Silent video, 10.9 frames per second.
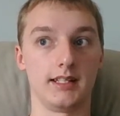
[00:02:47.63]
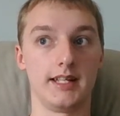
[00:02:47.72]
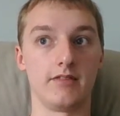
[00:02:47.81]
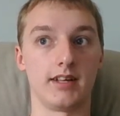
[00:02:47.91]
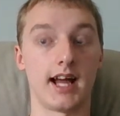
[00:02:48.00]

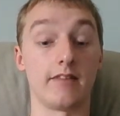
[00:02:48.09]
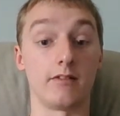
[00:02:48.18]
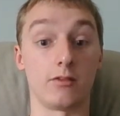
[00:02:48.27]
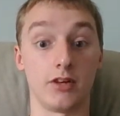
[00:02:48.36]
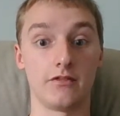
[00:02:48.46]
giving kind
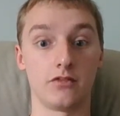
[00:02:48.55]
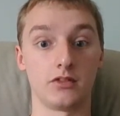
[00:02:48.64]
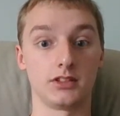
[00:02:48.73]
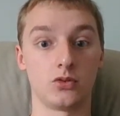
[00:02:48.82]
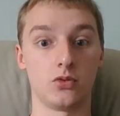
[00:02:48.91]
of a
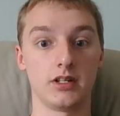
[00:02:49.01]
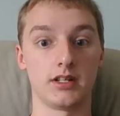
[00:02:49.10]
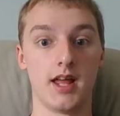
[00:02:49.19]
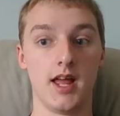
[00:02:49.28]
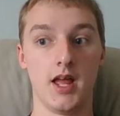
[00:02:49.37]
reference toward
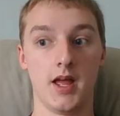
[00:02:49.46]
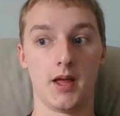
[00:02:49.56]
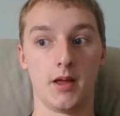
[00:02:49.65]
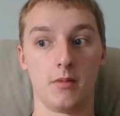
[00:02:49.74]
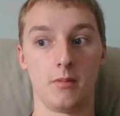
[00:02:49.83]
it,
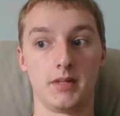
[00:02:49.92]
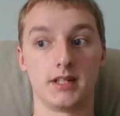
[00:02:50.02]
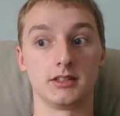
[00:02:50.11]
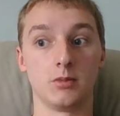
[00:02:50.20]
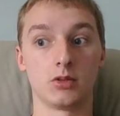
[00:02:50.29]

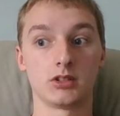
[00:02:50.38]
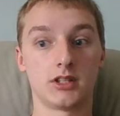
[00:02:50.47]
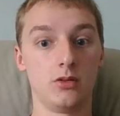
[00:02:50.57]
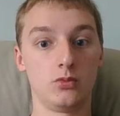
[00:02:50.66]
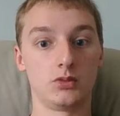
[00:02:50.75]
because Morse
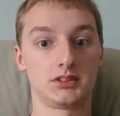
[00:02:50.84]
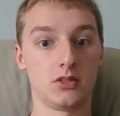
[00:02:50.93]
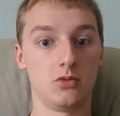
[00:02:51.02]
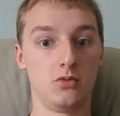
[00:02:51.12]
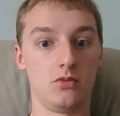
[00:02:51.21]
code was
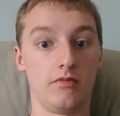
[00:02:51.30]
so